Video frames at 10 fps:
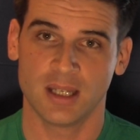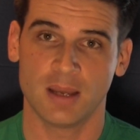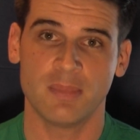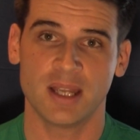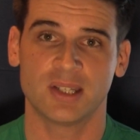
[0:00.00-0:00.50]

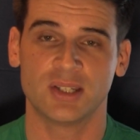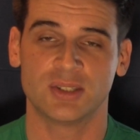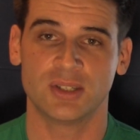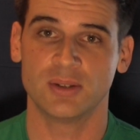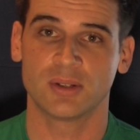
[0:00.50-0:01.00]
a
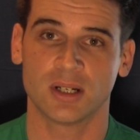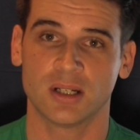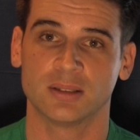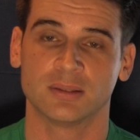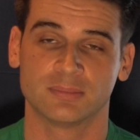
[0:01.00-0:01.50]
message that you
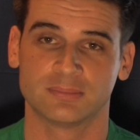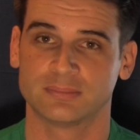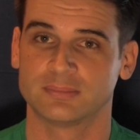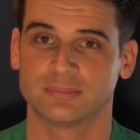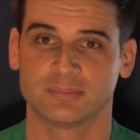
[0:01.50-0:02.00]
can't
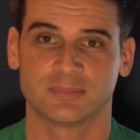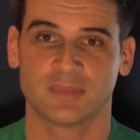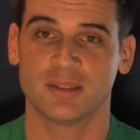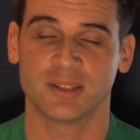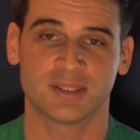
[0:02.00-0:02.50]

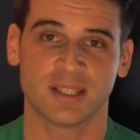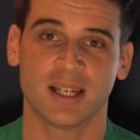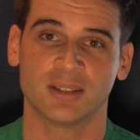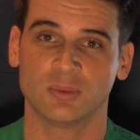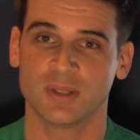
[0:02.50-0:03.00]

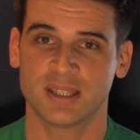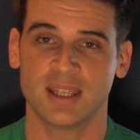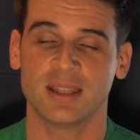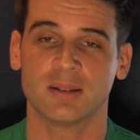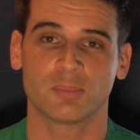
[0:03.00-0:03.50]
understand or it's
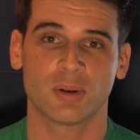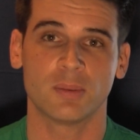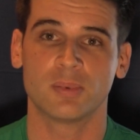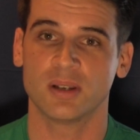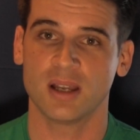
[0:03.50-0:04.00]

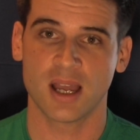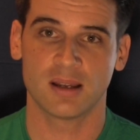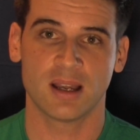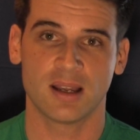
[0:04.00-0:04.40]
inappropriate,